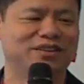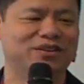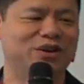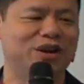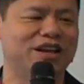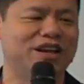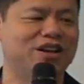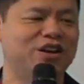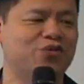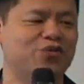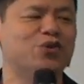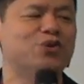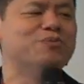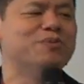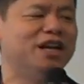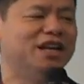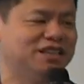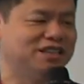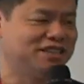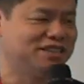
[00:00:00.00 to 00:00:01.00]
right, in a few
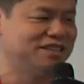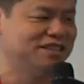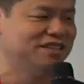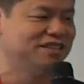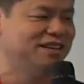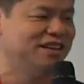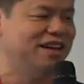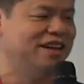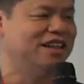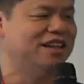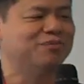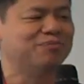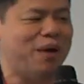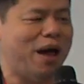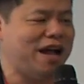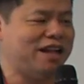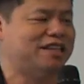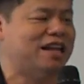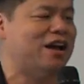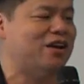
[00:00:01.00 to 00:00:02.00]
minutes and then
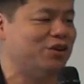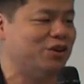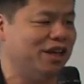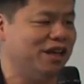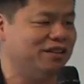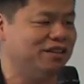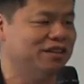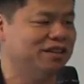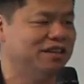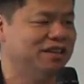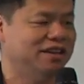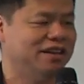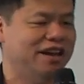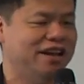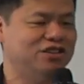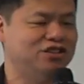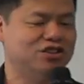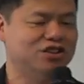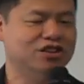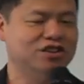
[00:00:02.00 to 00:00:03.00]
back down again.
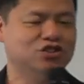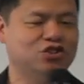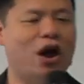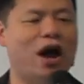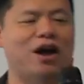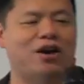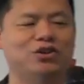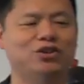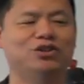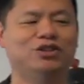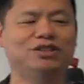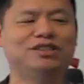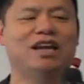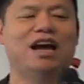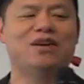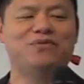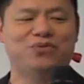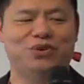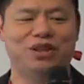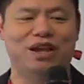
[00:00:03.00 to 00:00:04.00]
And so how do you
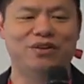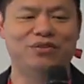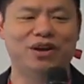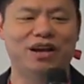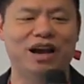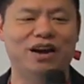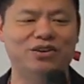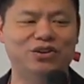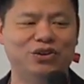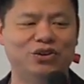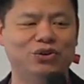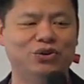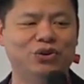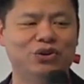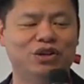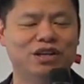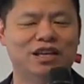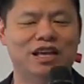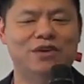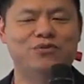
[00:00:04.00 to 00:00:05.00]
design for that, right? How do you,
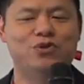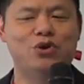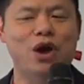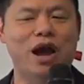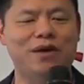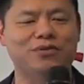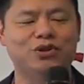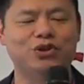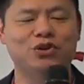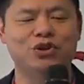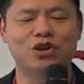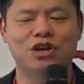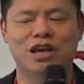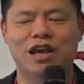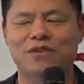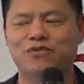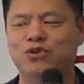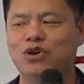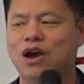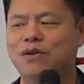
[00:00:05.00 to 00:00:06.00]
if you have to,
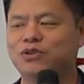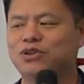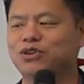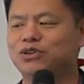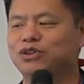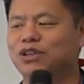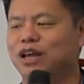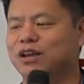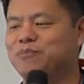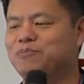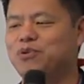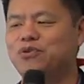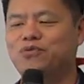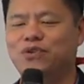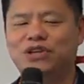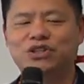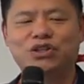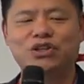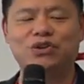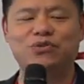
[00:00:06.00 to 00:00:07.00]
if you have to like
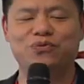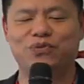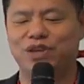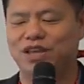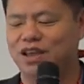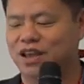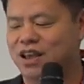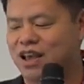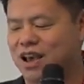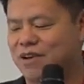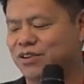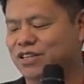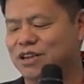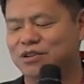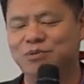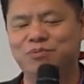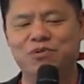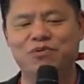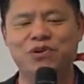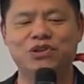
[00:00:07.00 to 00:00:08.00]
provision a V, every time
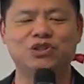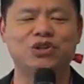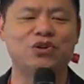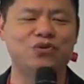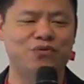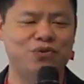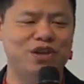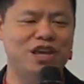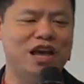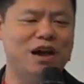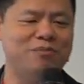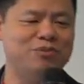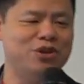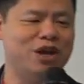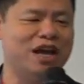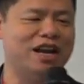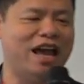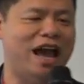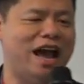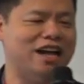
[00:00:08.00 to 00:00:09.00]
you provision a VM, you
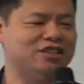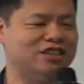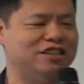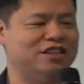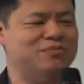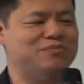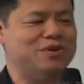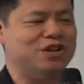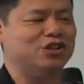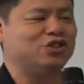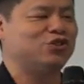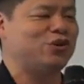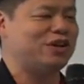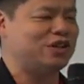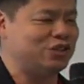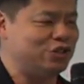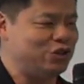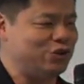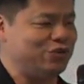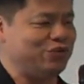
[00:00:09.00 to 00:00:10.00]
got to ask an
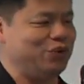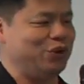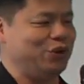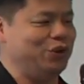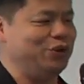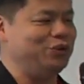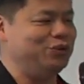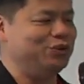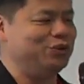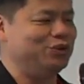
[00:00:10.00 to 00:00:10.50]
administrator to do it for you.